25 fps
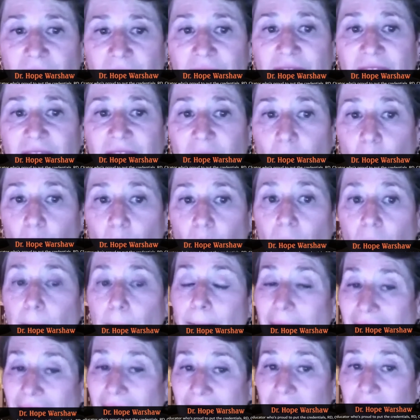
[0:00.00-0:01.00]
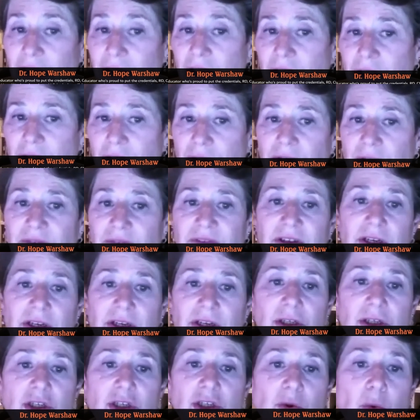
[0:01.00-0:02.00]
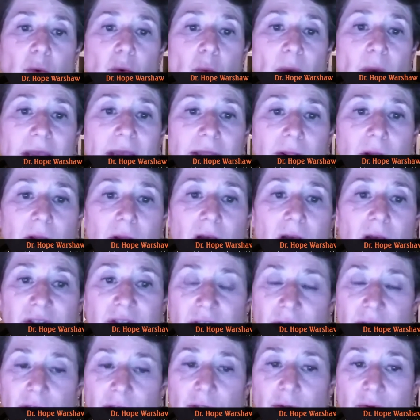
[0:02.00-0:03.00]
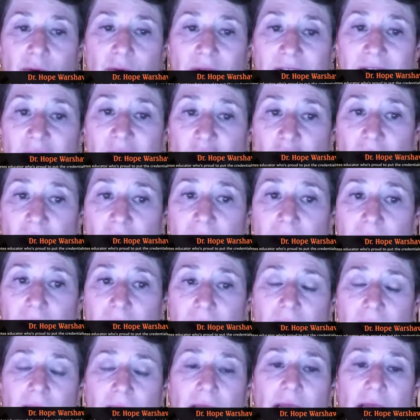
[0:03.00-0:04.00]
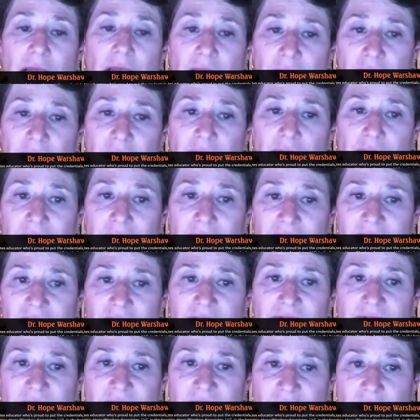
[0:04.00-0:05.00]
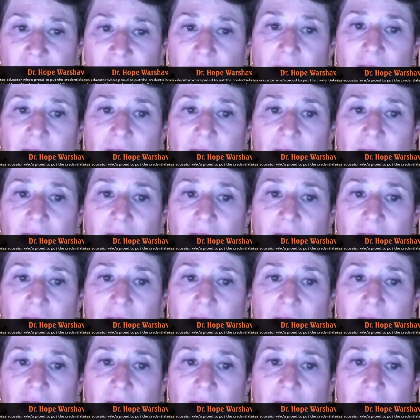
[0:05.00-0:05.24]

they were magnitude of initial weight loss and duration, increased physical